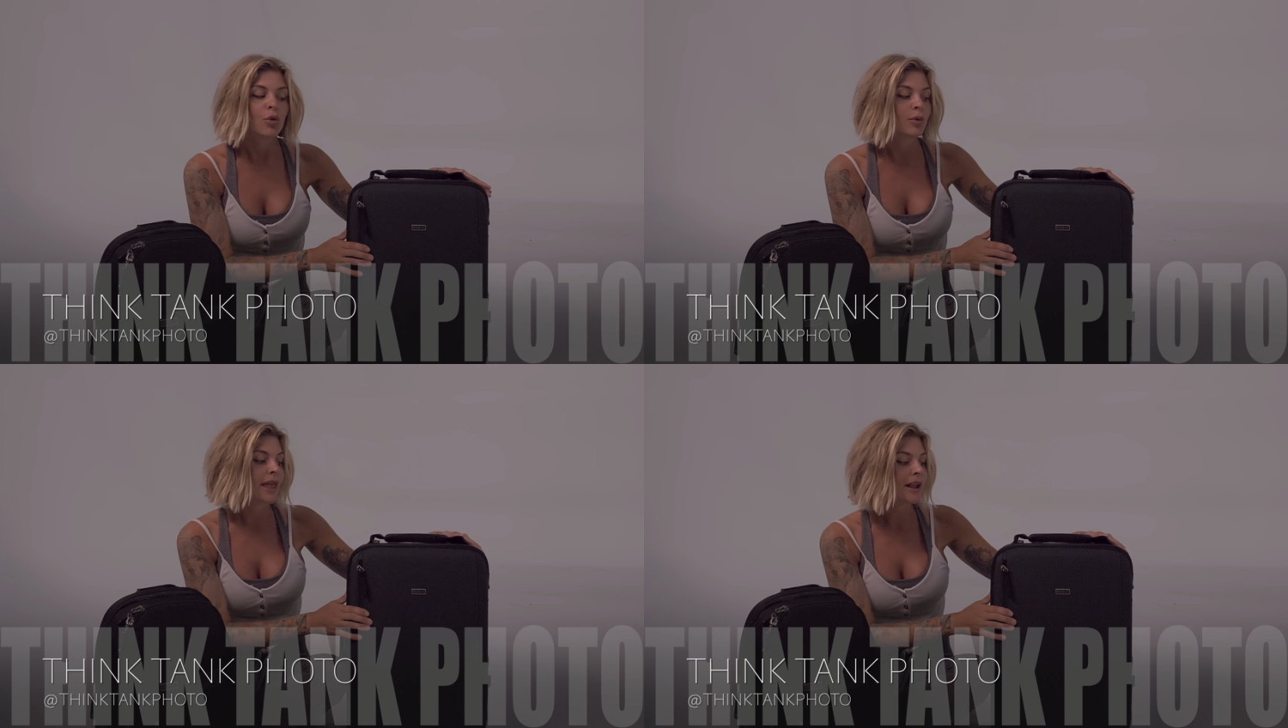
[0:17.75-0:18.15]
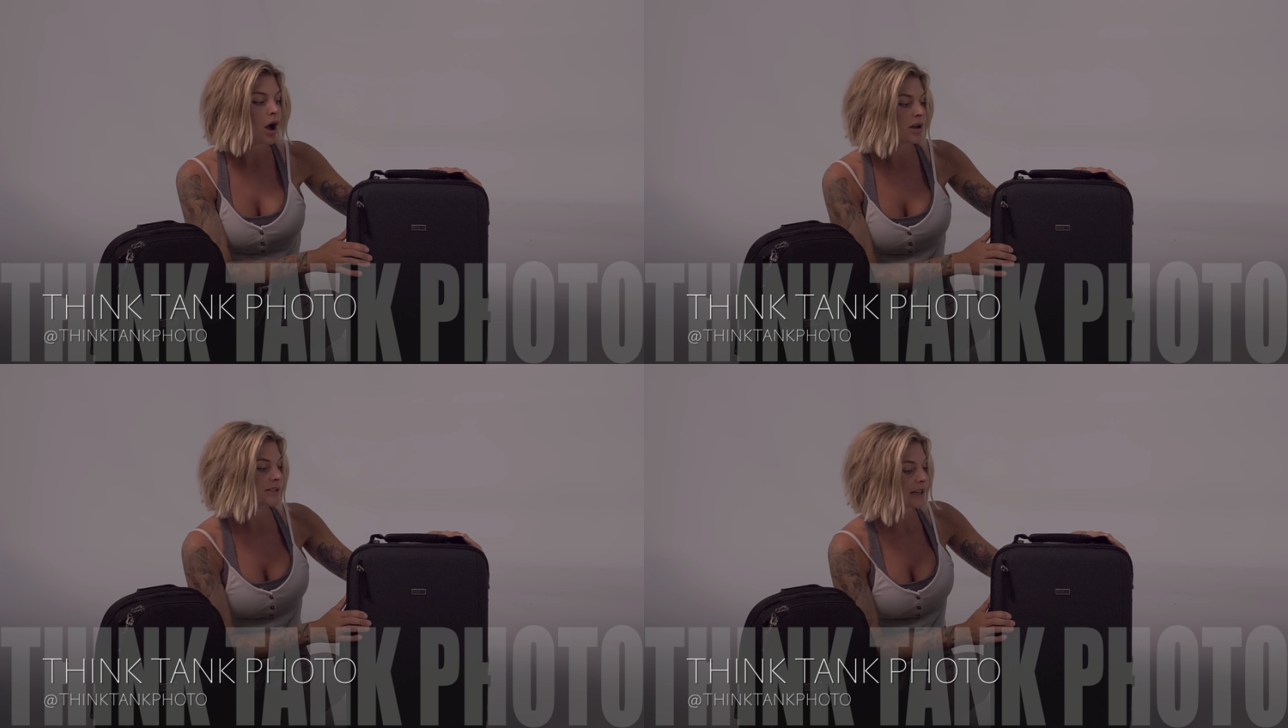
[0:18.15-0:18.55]
When they
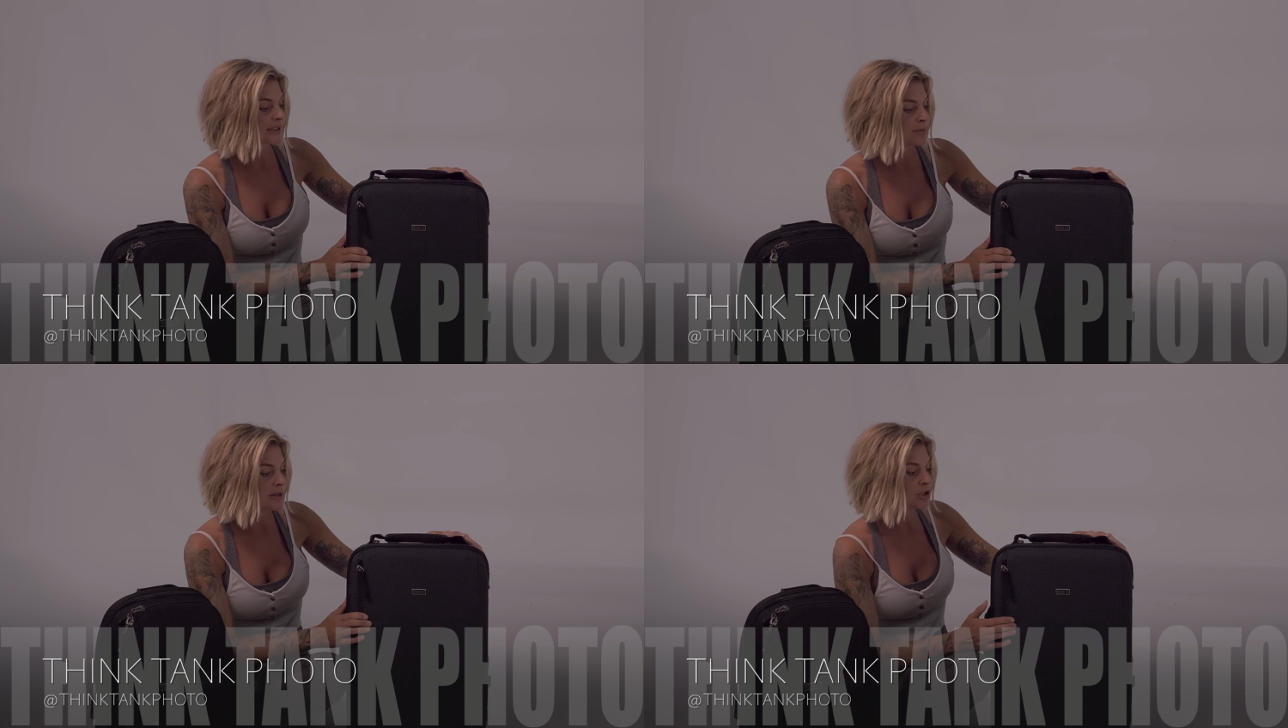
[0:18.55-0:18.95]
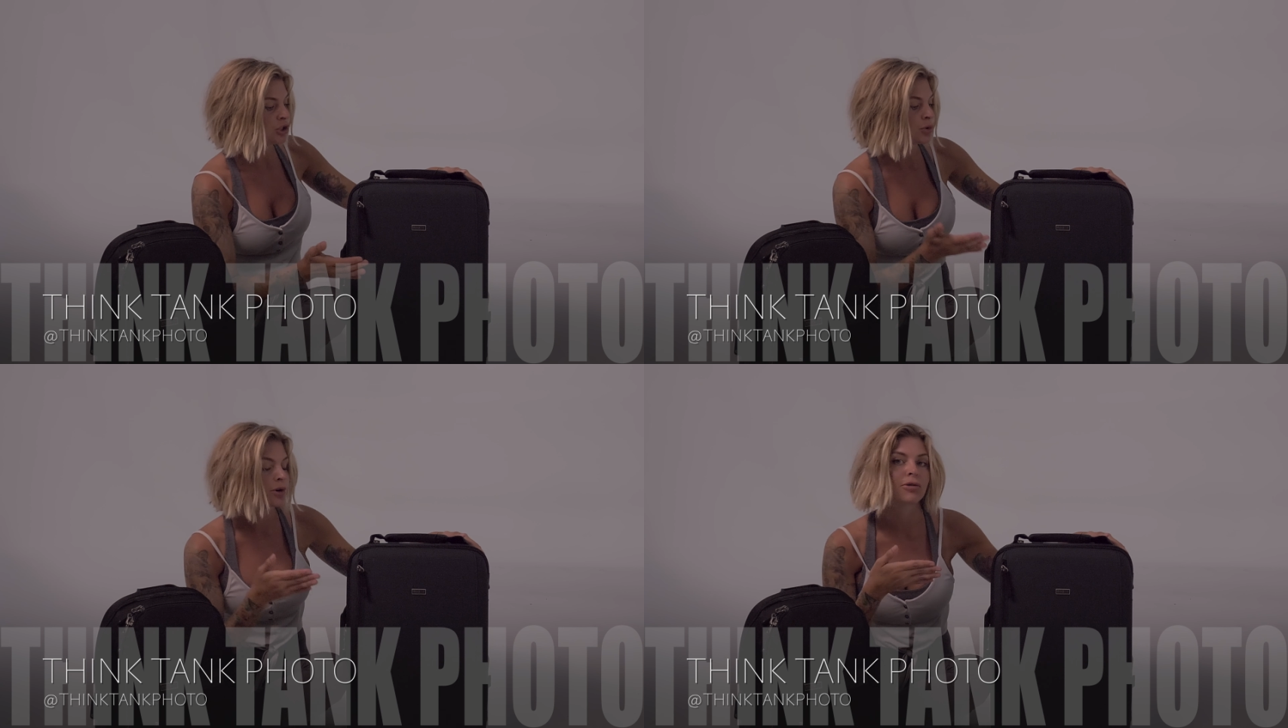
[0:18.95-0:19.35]
contacted me to
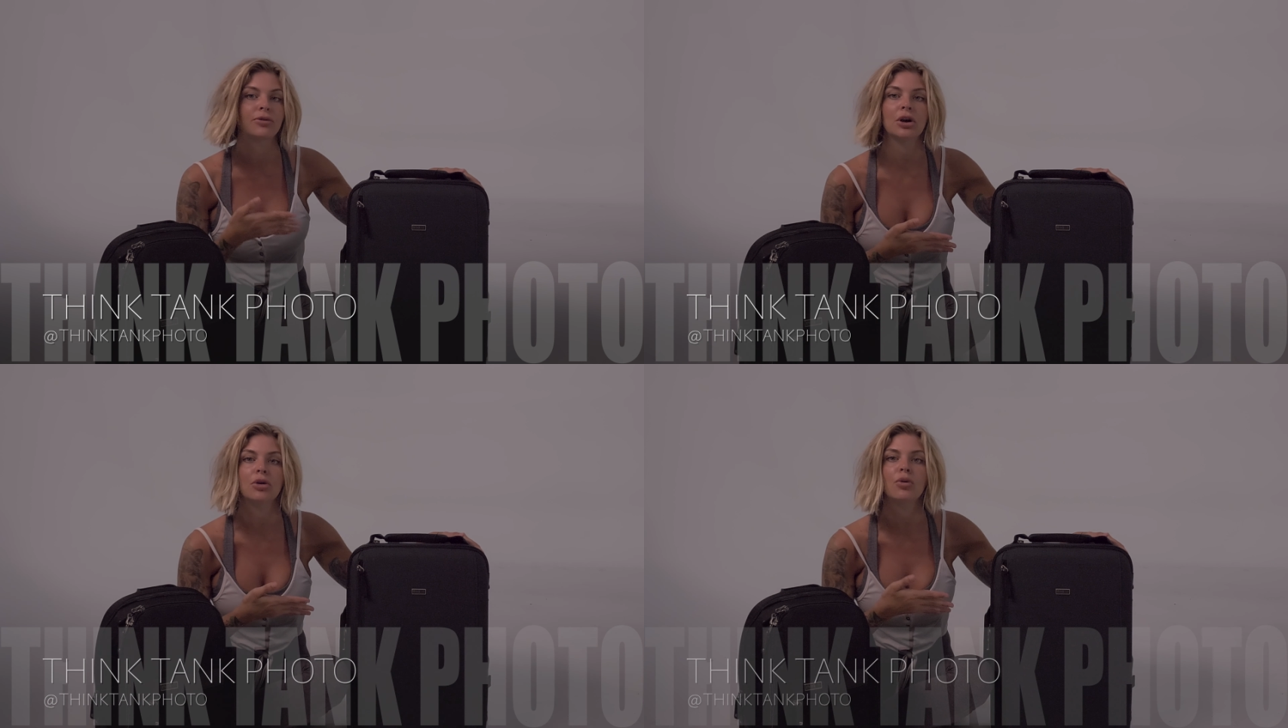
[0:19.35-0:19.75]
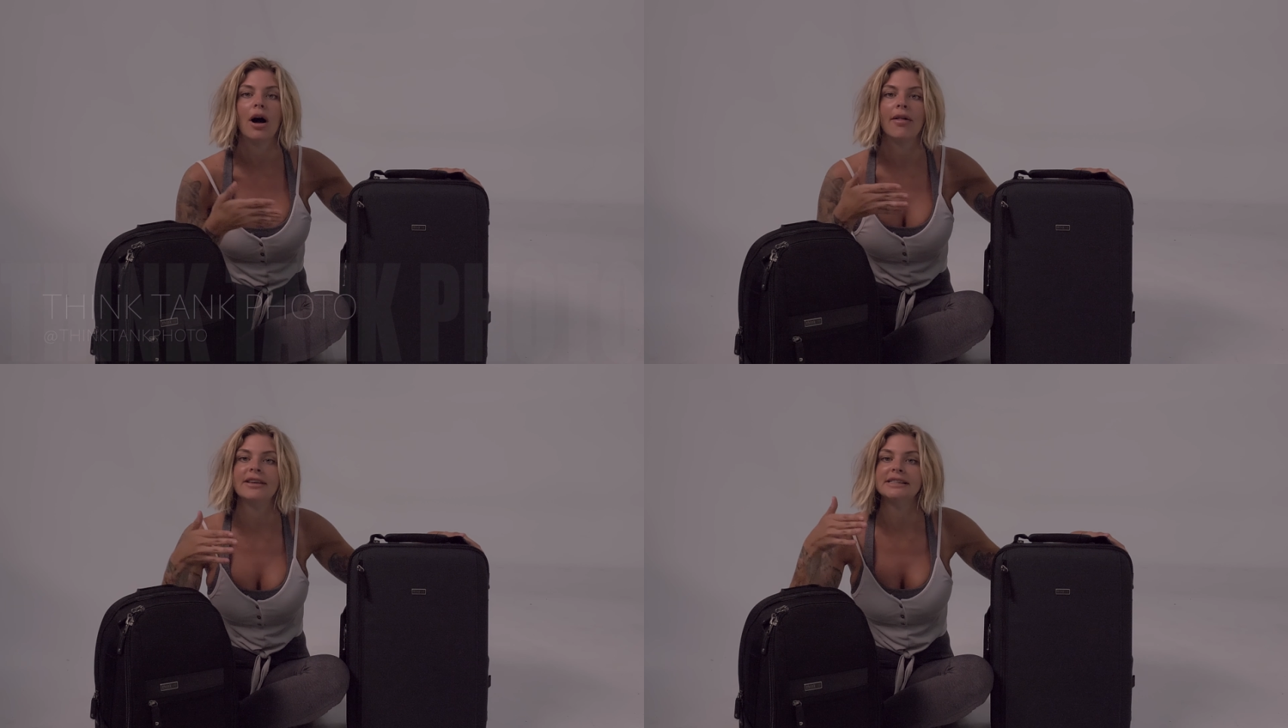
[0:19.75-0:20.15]
do a review
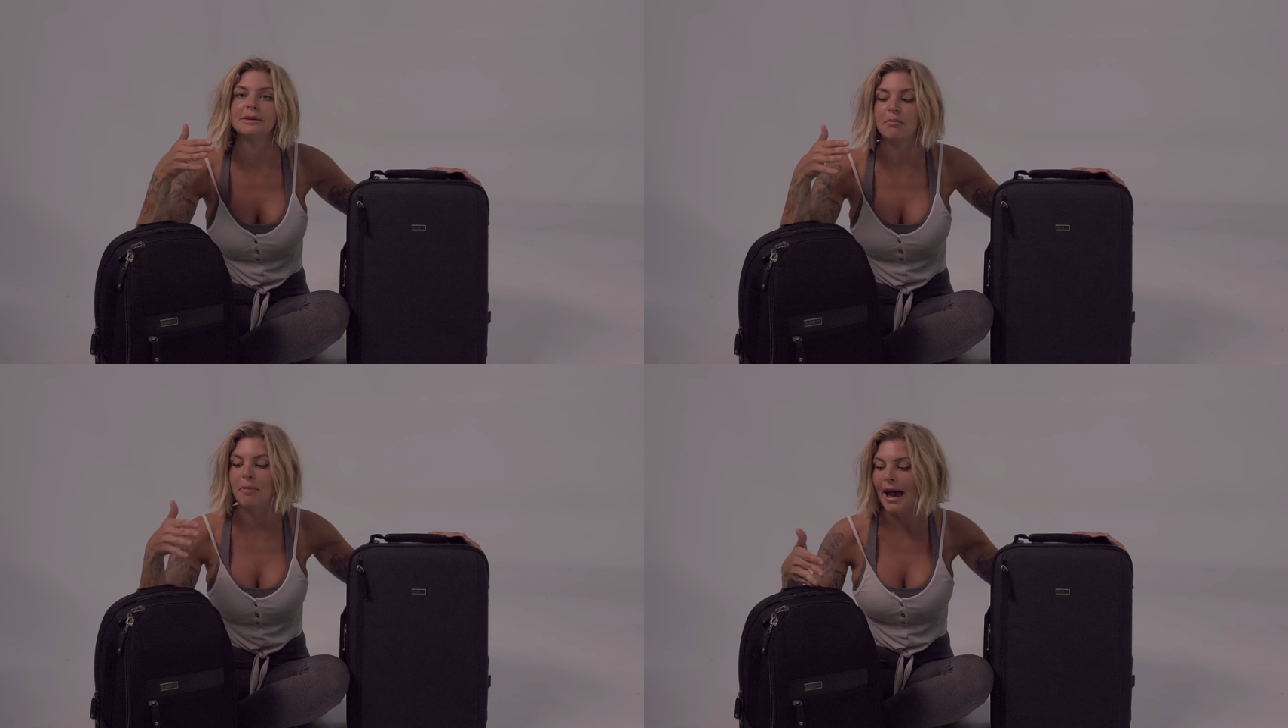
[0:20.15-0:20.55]
on this